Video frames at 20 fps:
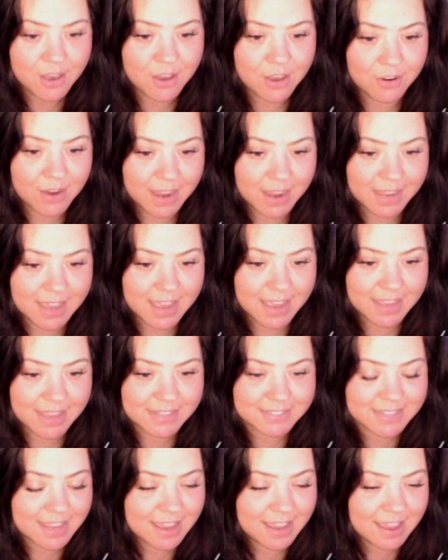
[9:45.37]
All right,
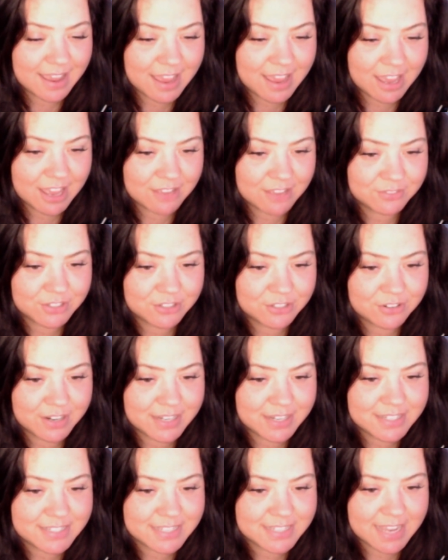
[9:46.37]
guys, have a
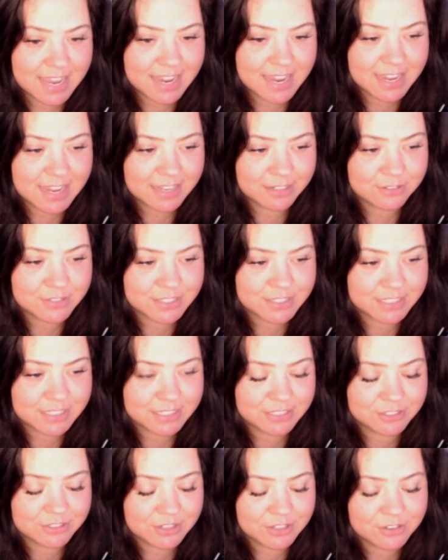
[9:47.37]
great day, and I'll see
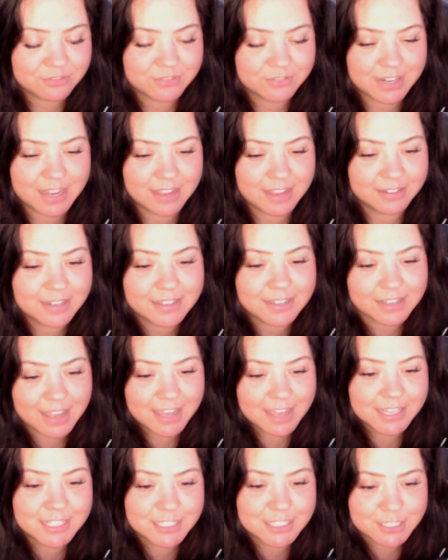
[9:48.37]
you around.
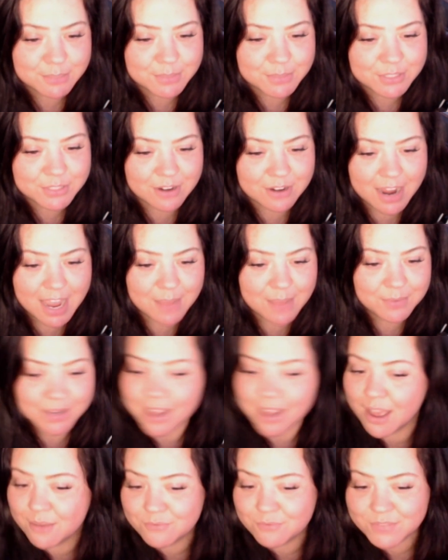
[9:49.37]
Like and subscribe.
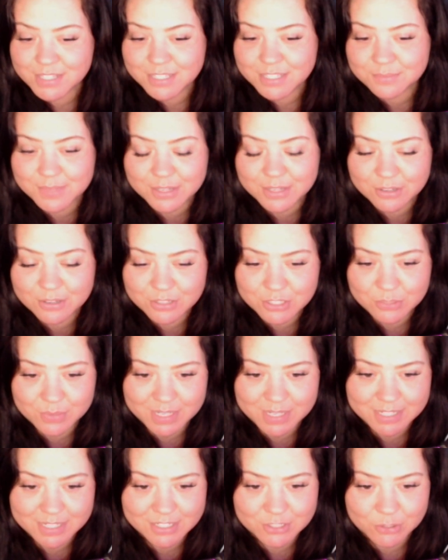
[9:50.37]
Come visit me on
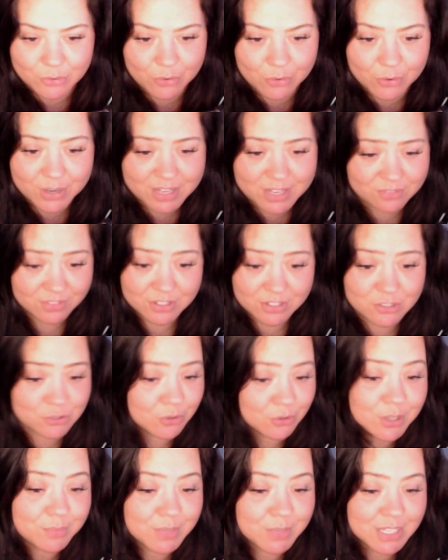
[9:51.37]
Twitch, or even
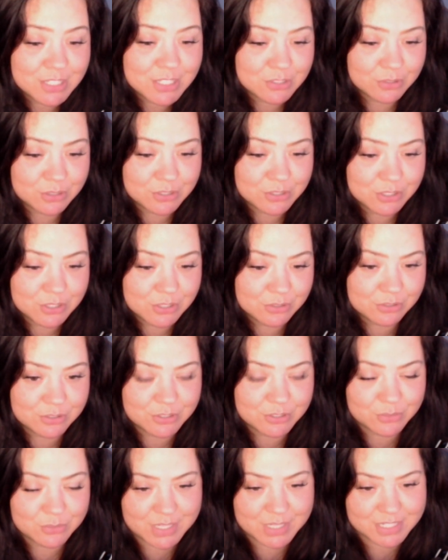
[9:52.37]
join my
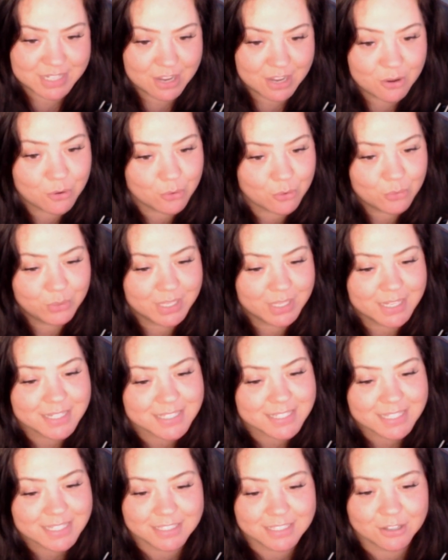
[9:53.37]
socials, which are all
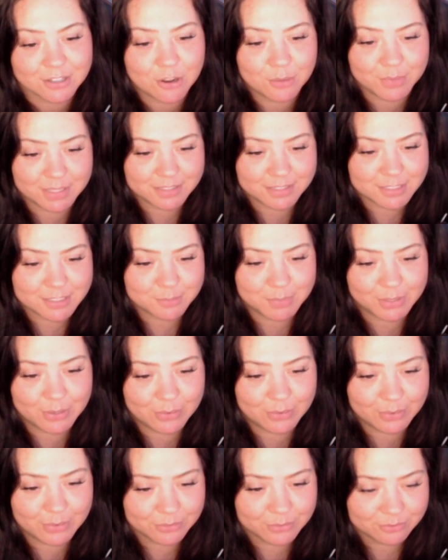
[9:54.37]
linked in the comments
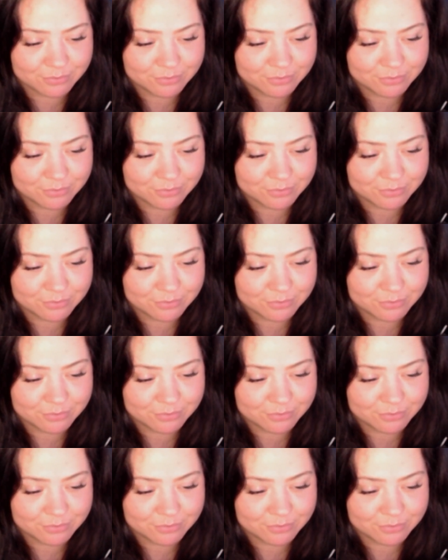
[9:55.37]
below.